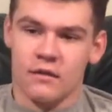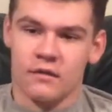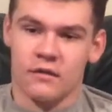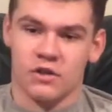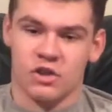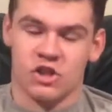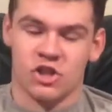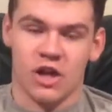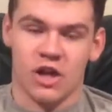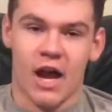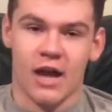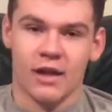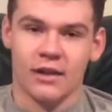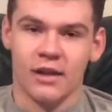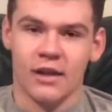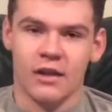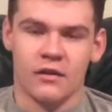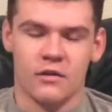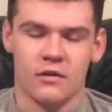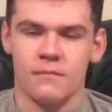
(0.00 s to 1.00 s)
the shot
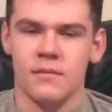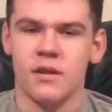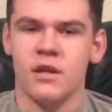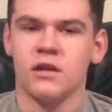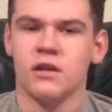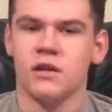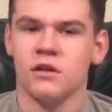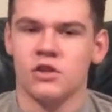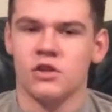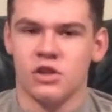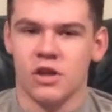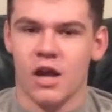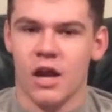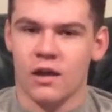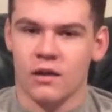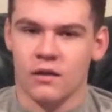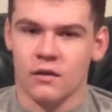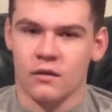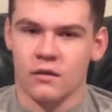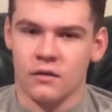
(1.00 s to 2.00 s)
length, the median
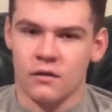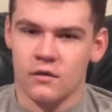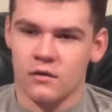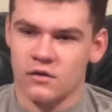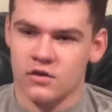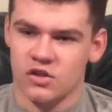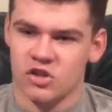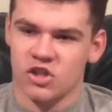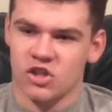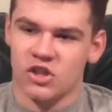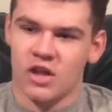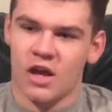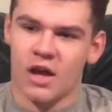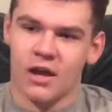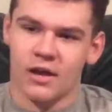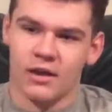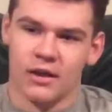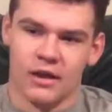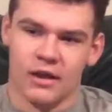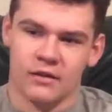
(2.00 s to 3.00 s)
shot,
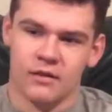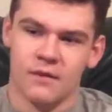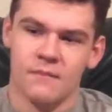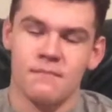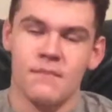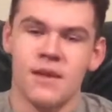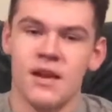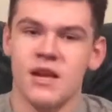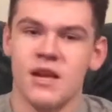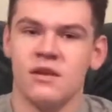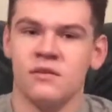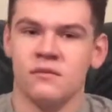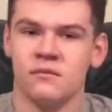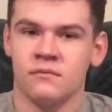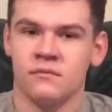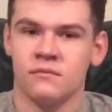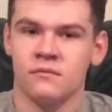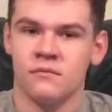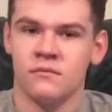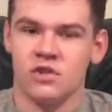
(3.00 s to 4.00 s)
the mean
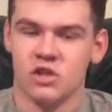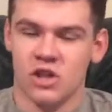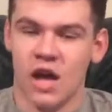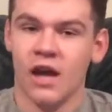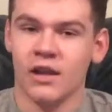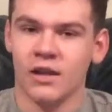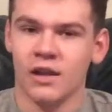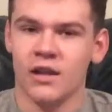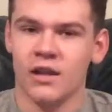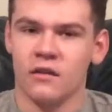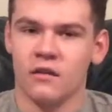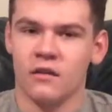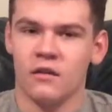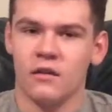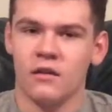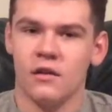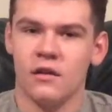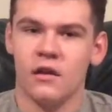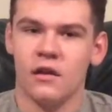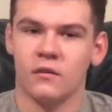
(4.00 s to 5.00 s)
shot length
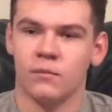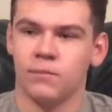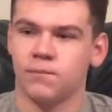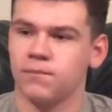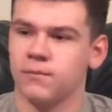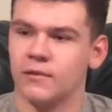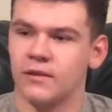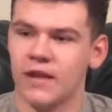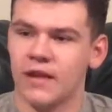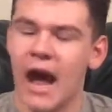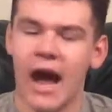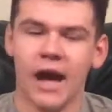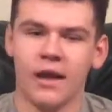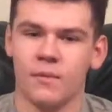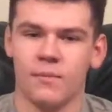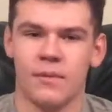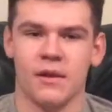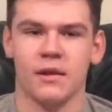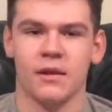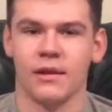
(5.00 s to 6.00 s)
is gotta
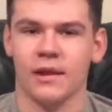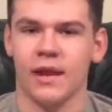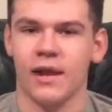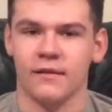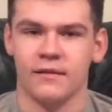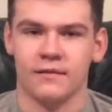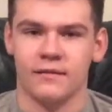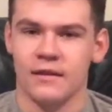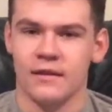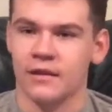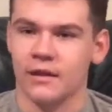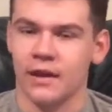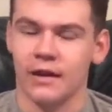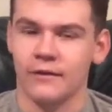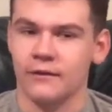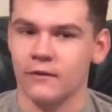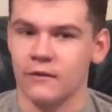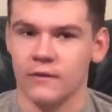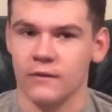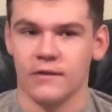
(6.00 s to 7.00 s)
be less than,
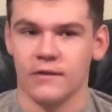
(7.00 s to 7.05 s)
like, 2